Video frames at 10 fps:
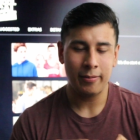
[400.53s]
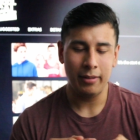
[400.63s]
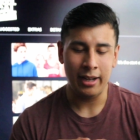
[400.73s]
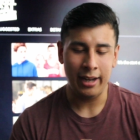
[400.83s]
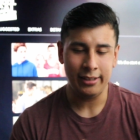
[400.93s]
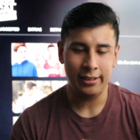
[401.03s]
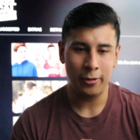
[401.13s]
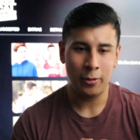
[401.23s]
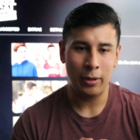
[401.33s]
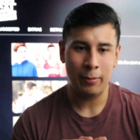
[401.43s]
I don't
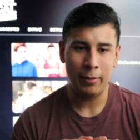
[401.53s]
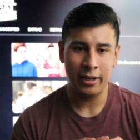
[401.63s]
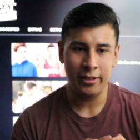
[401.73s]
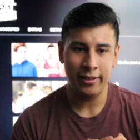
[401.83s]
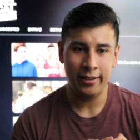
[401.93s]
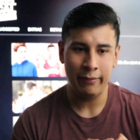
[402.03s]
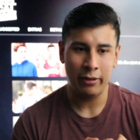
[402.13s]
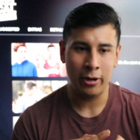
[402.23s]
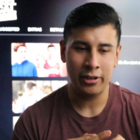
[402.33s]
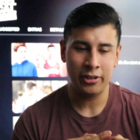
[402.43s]
know why Ricky didn't have the
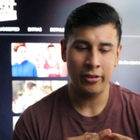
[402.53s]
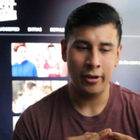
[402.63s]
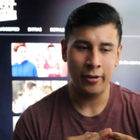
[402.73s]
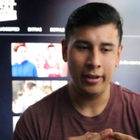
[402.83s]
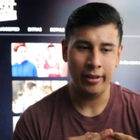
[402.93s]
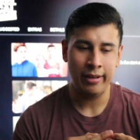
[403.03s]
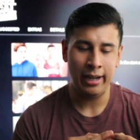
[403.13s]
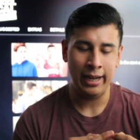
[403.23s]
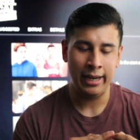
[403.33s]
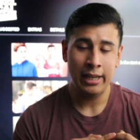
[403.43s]
heart to just tell his
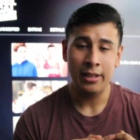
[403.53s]
dad,